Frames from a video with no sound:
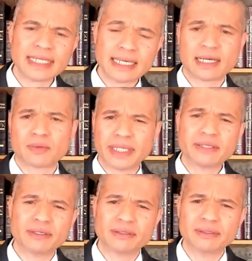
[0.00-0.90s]
Now,
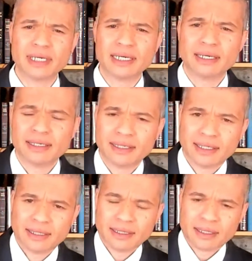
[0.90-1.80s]
when you
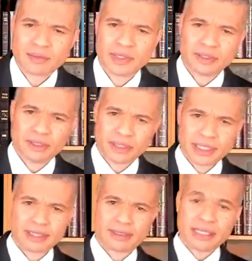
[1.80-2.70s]
look
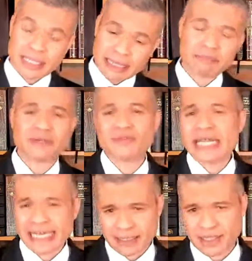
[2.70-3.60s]
at the number of
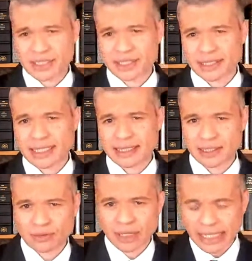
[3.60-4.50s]
deaths as
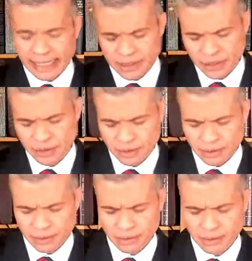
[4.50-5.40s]
it relates
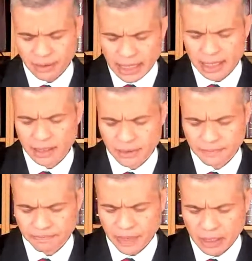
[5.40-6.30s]
to
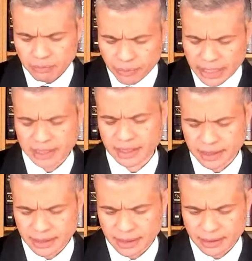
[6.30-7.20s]
our
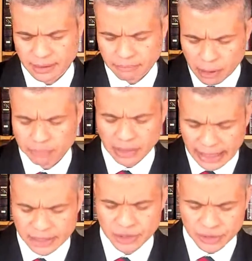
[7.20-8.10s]
present
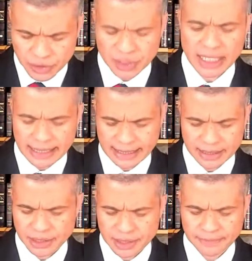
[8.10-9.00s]
population
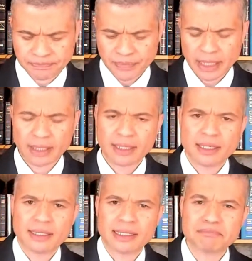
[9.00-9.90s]
size,
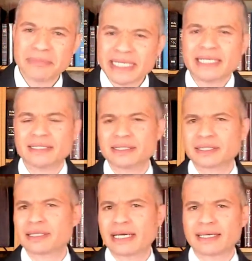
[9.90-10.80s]
it
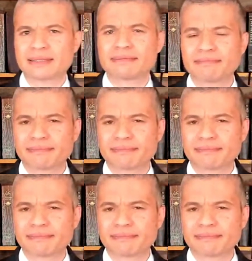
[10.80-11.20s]
means that